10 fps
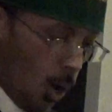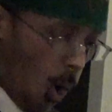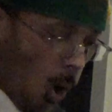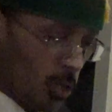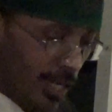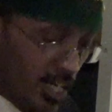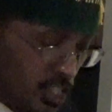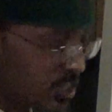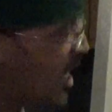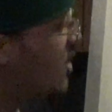All
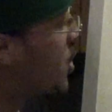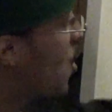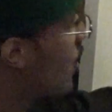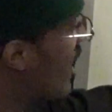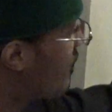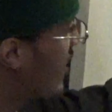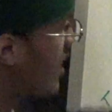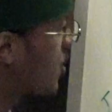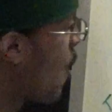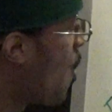nations are
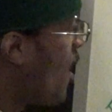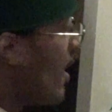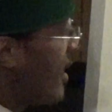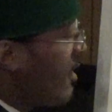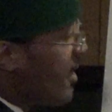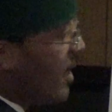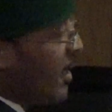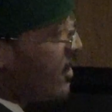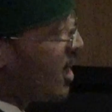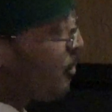geographical. So
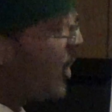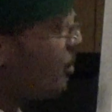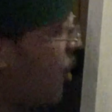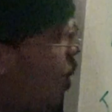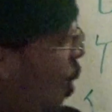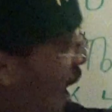the people who